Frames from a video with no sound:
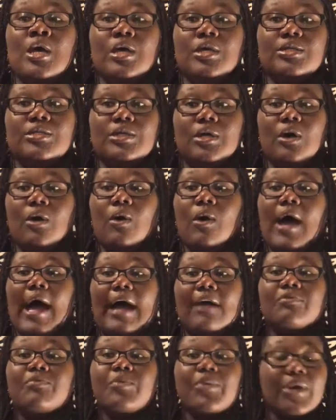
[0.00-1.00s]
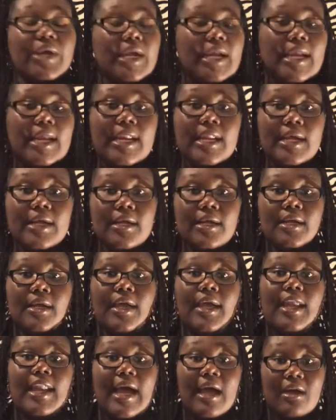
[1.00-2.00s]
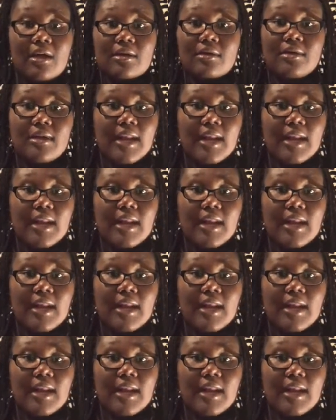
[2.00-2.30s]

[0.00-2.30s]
So I've prayed, and I